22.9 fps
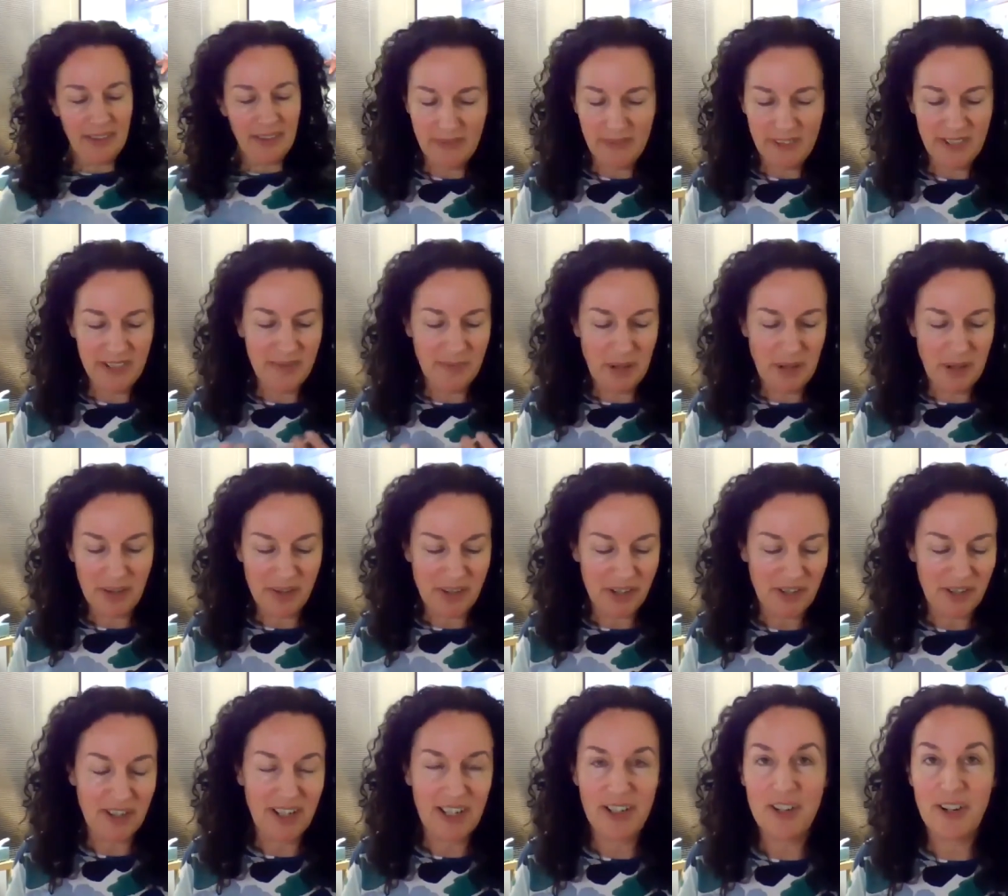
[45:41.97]
this is my
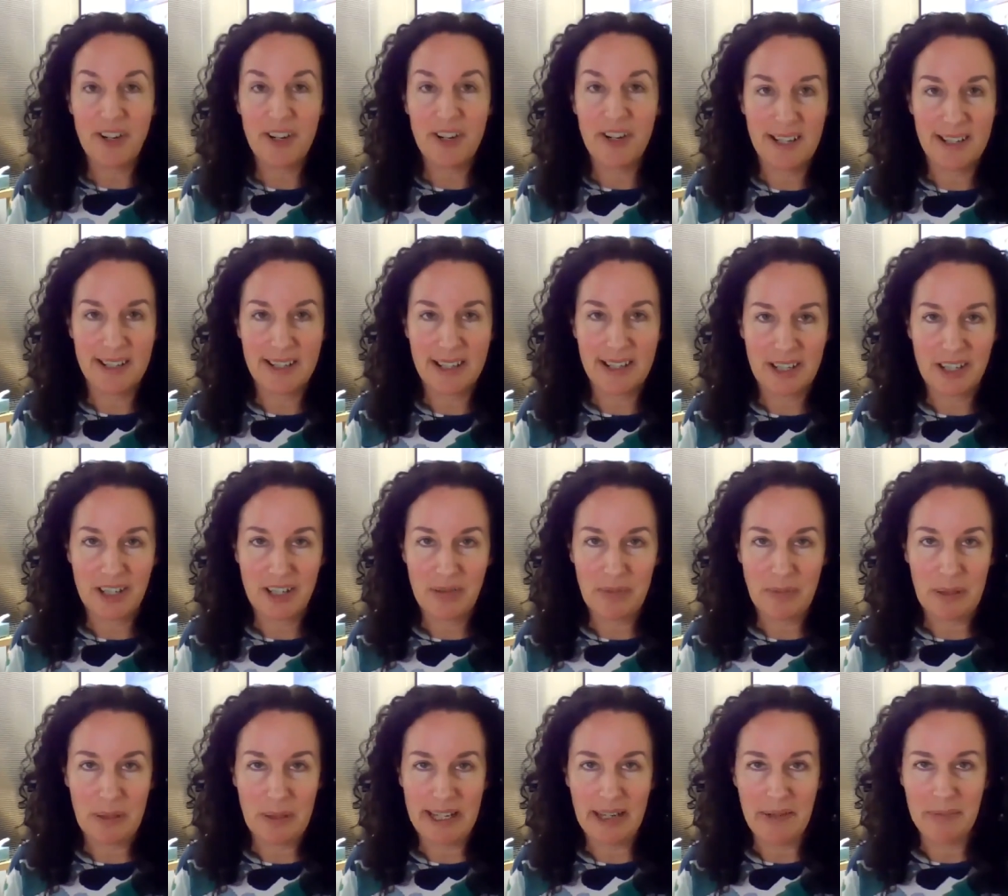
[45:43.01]
question. I don't ask it to
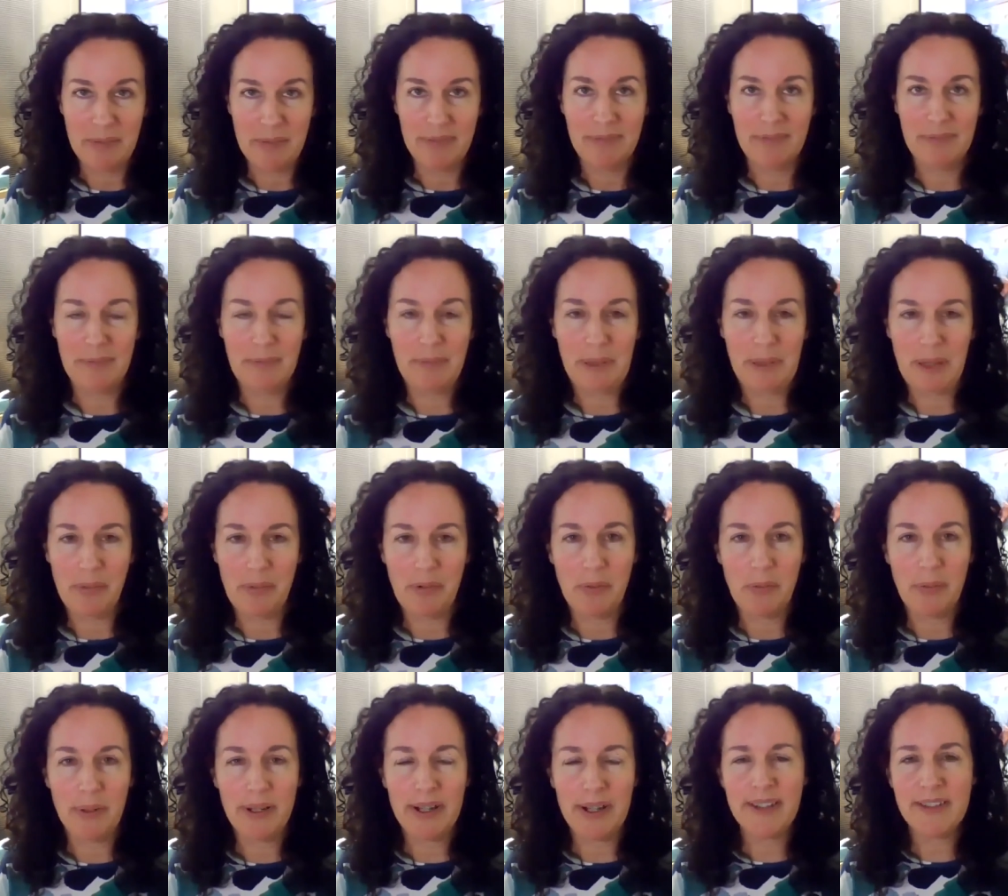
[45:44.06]
blame people,
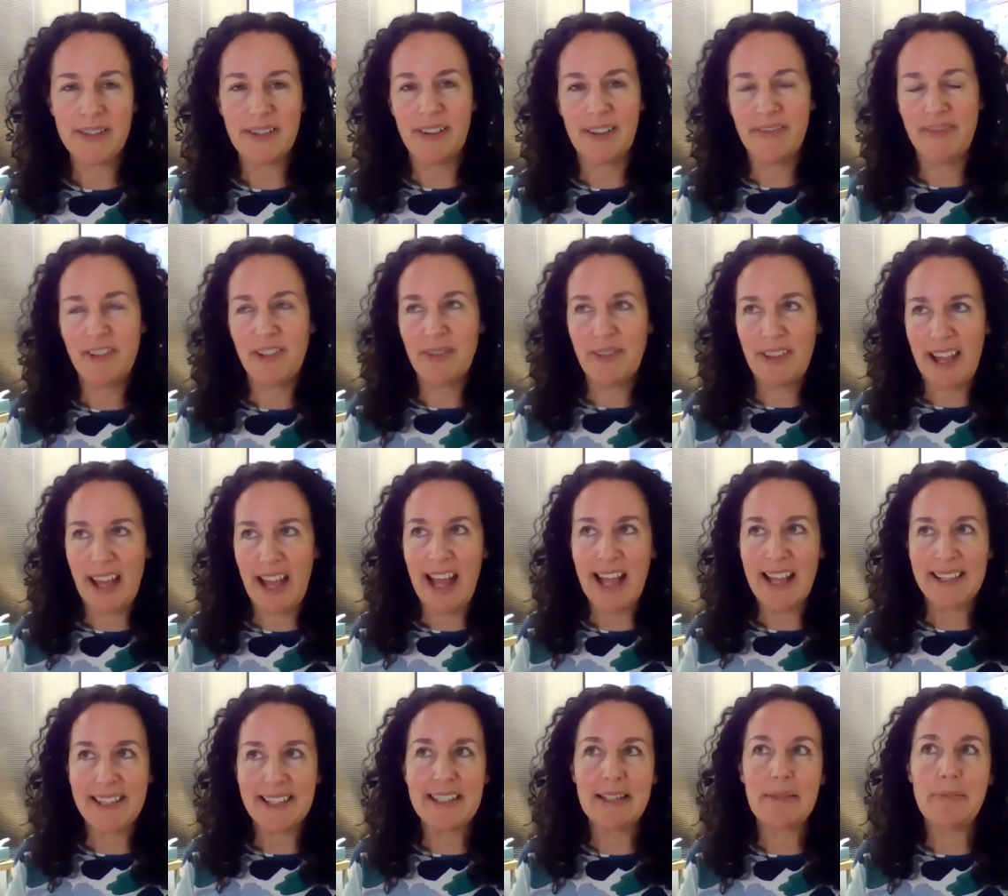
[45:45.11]
but it's I feel there
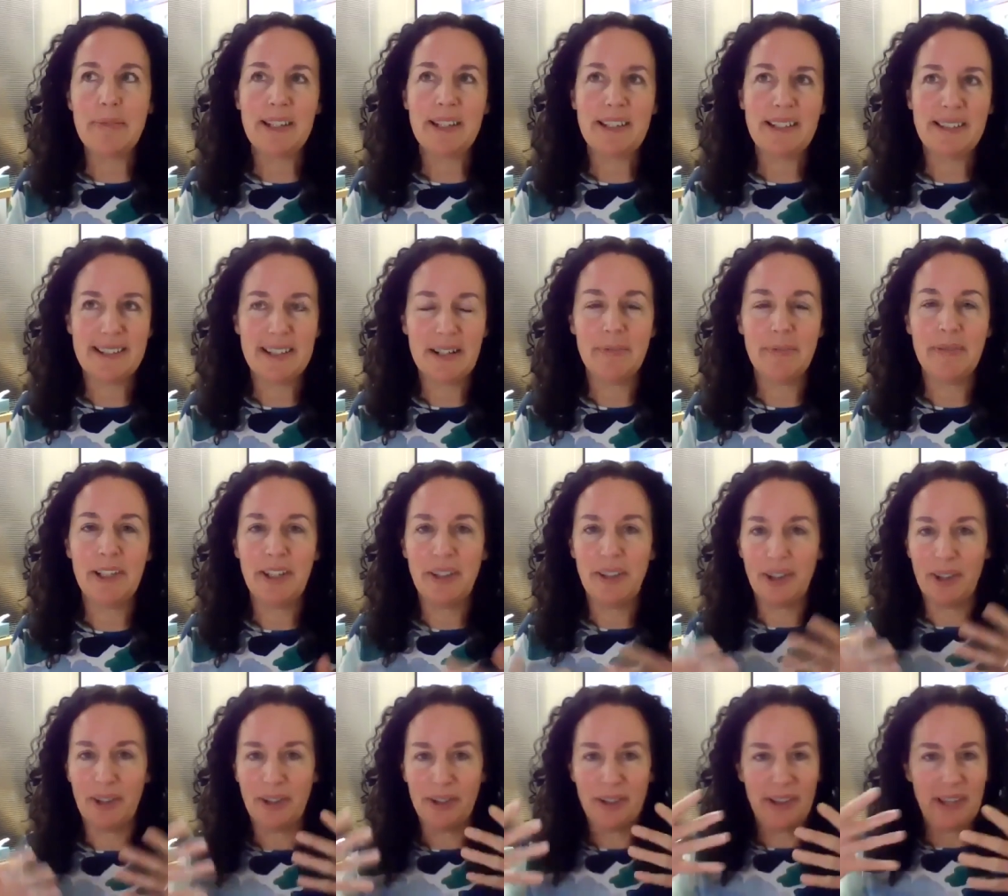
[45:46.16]
has to be something
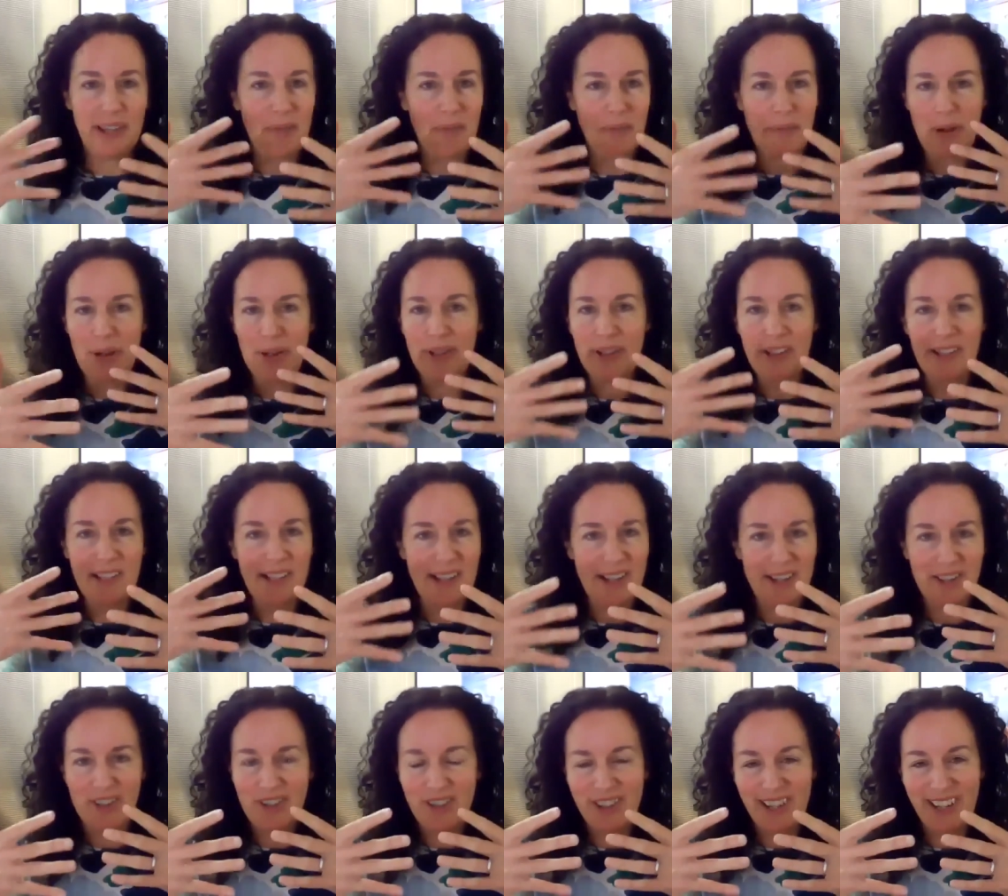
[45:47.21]
going on that mode
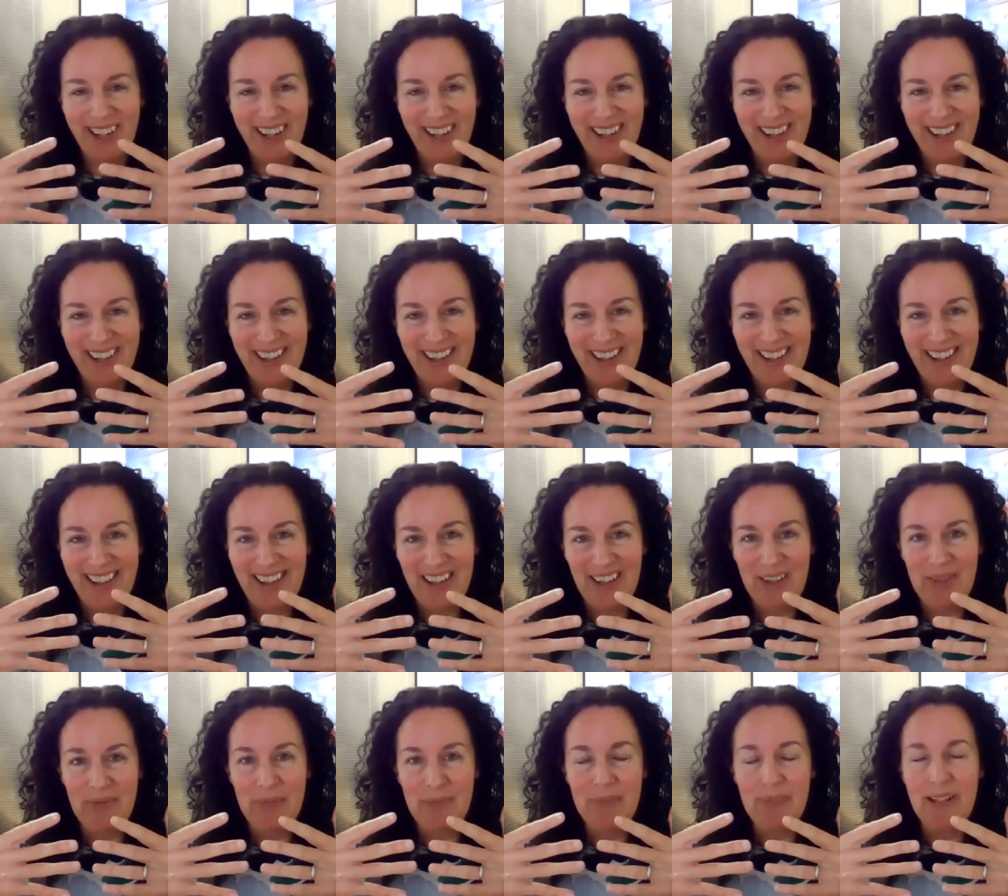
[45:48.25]
clash,
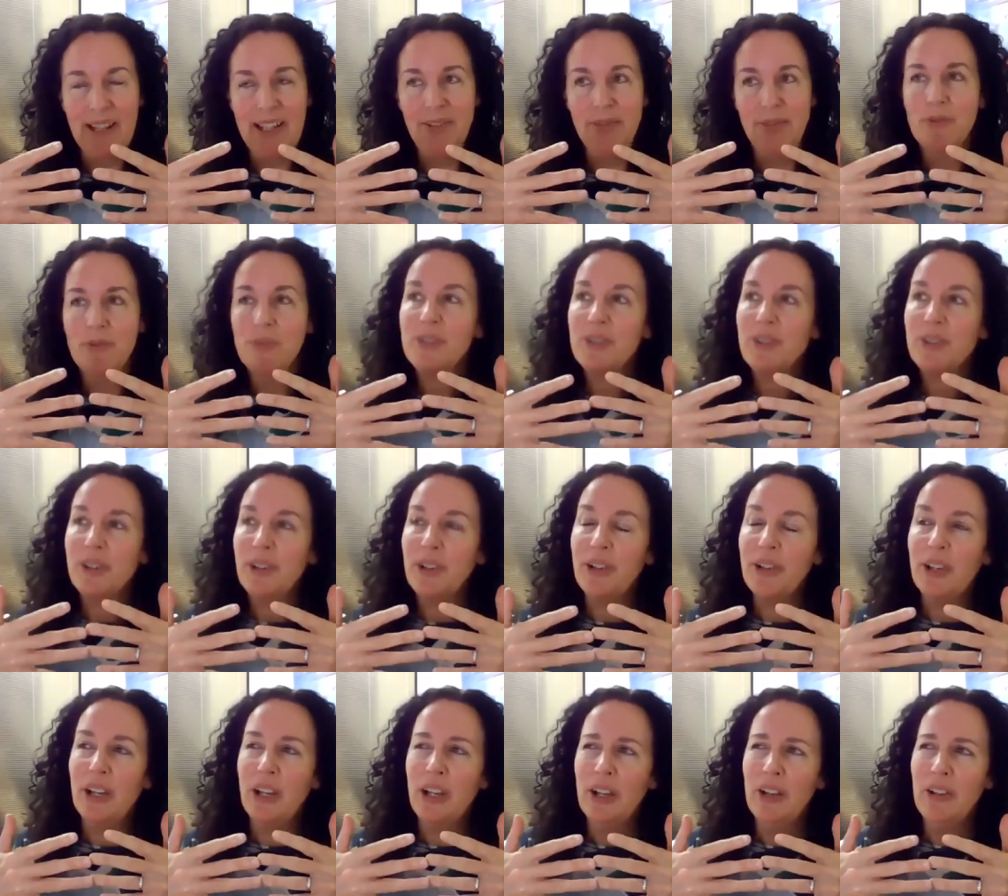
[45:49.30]
um, and also
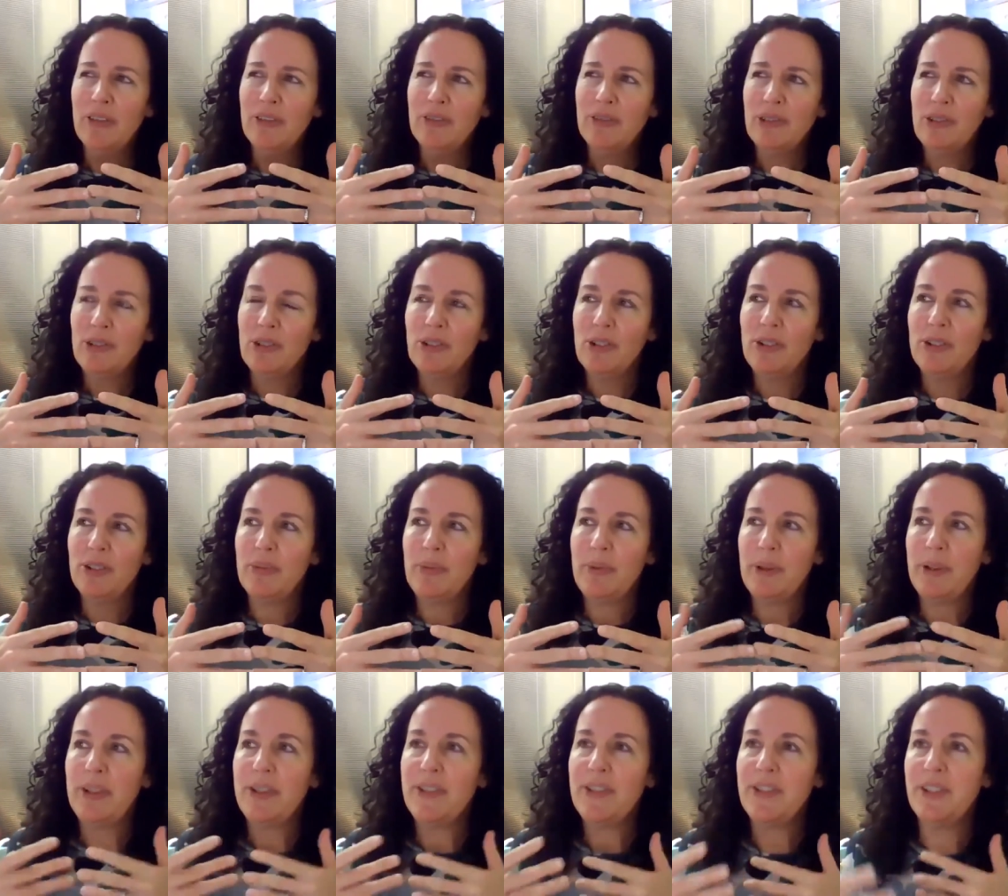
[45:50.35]
for no the
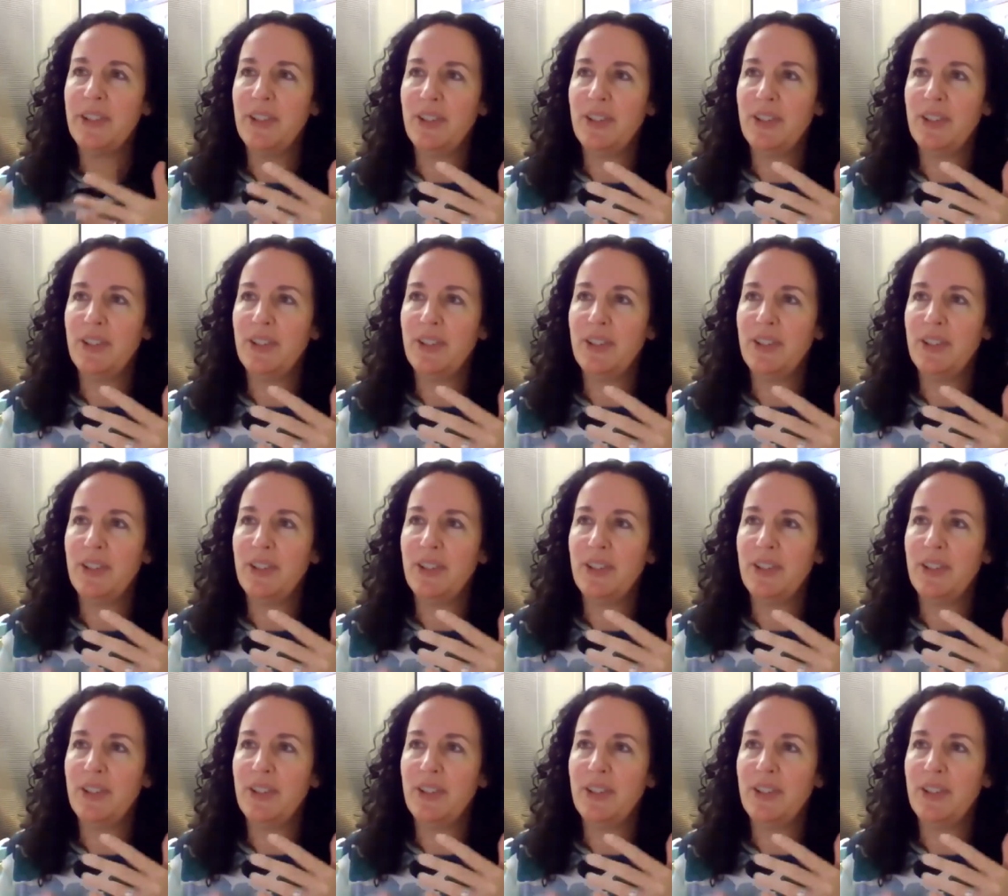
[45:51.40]
question.